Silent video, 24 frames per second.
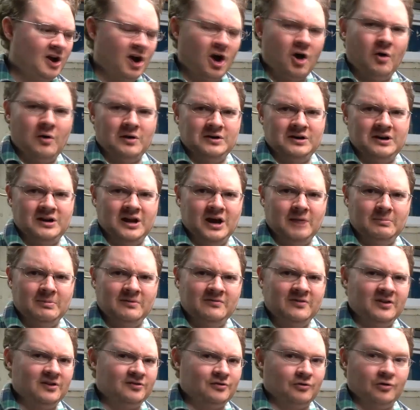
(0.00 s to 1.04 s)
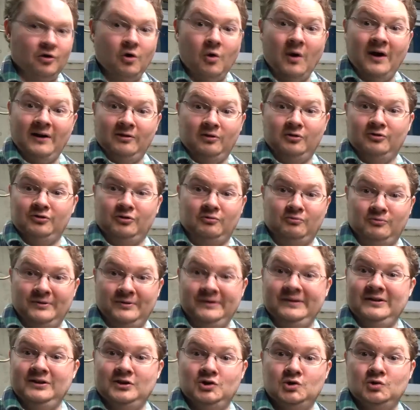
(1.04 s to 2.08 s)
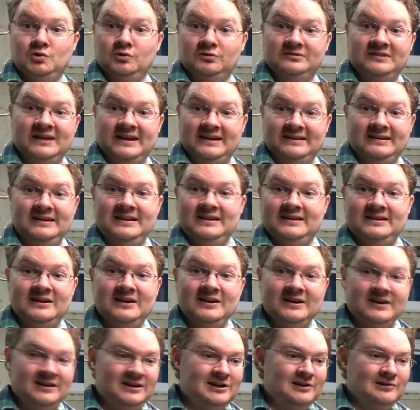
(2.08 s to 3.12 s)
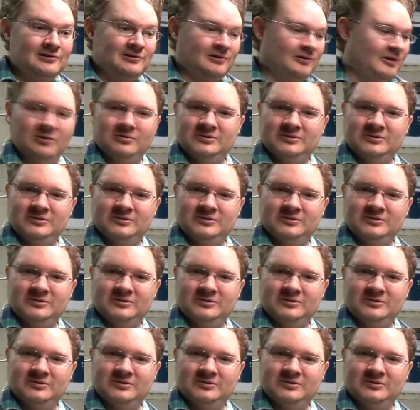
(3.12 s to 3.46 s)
oh, I need help with this, or, oh, I learned a really cool technique here.